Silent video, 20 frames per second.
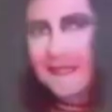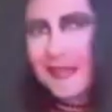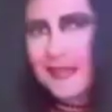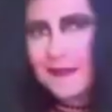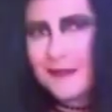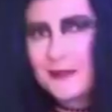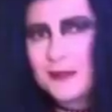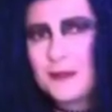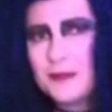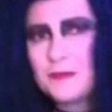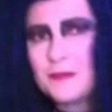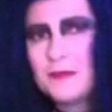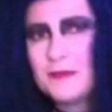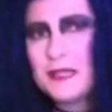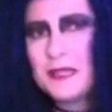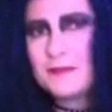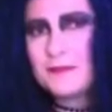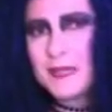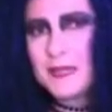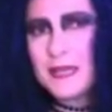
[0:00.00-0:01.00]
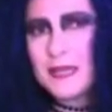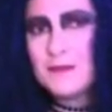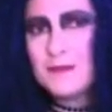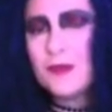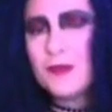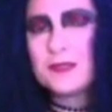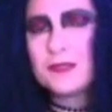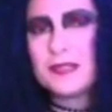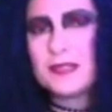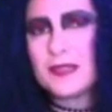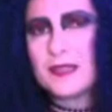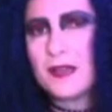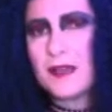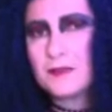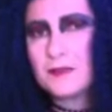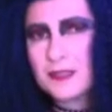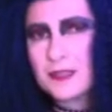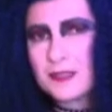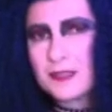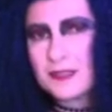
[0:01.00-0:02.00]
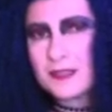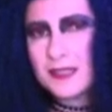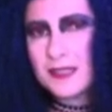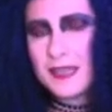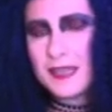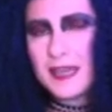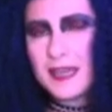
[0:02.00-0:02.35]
time, they were playing mostly covers.